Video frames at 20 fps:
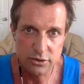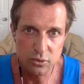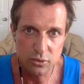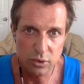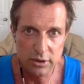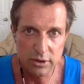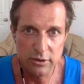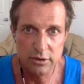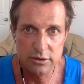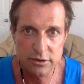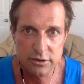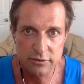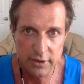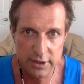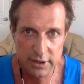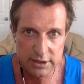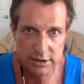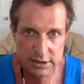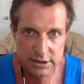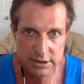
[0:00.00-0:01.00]
One of those
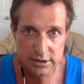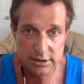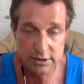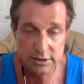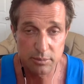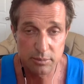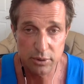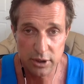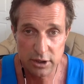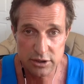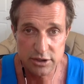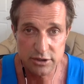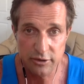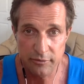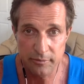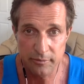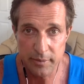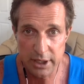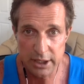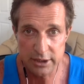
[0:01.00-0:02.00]
events is the production of
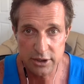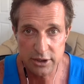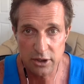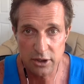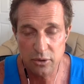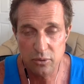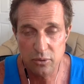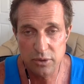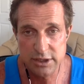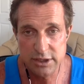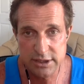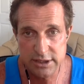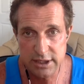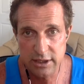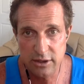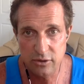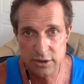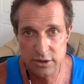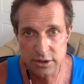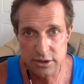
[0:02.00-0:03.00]
melatonin, which
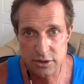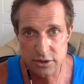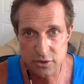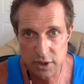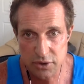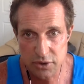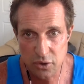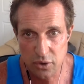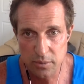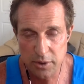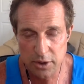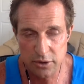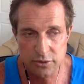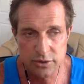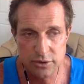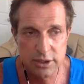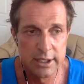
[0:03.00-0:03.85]
decreases stress hormones.